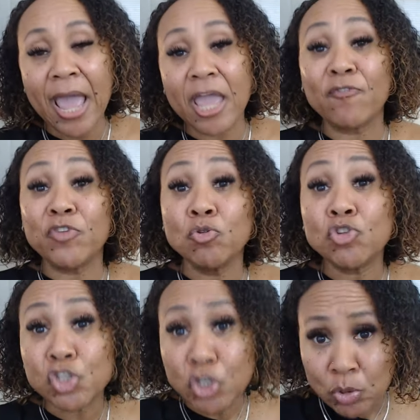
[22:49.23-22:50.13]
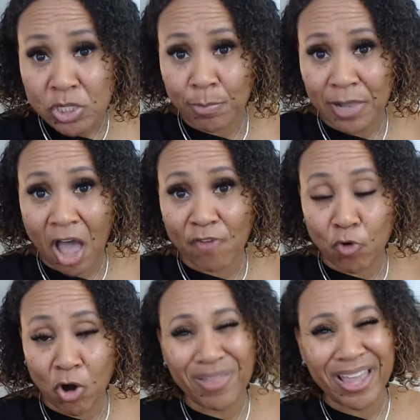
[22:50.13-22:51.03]
If you choose a
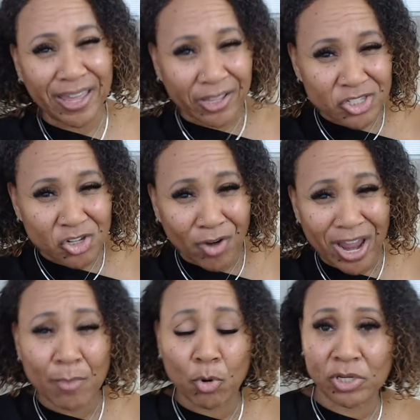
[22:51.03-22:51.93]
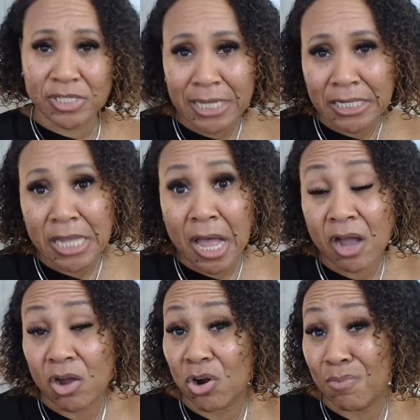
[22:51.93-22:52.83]
platform like Instagram or
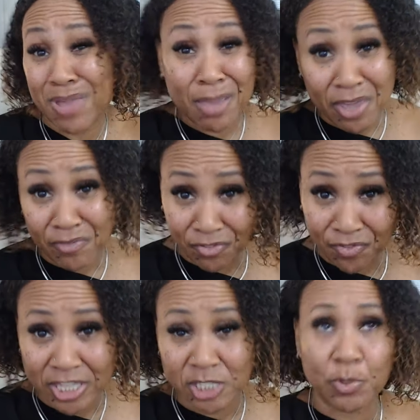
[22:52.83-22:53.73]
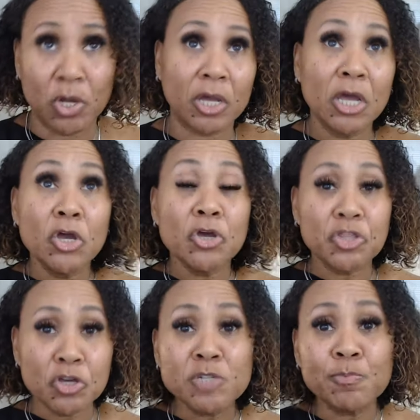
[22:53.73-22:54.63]
TikTok or maybe even Facebook,
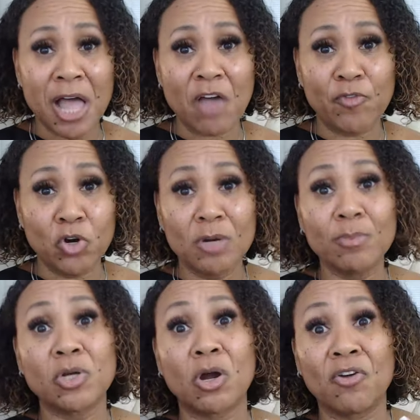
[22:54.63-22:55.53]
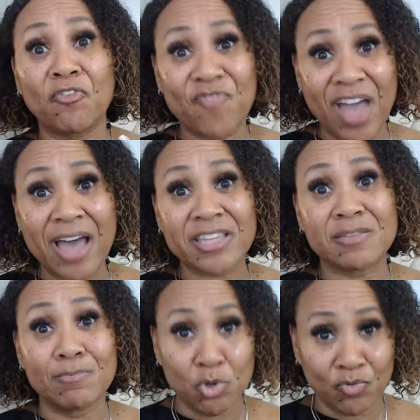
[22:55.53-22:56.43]
those platforms are fast
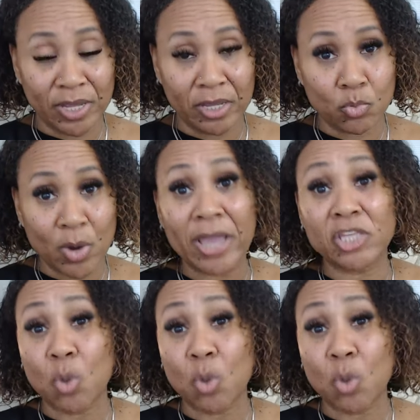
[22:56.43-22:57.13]
moving, right?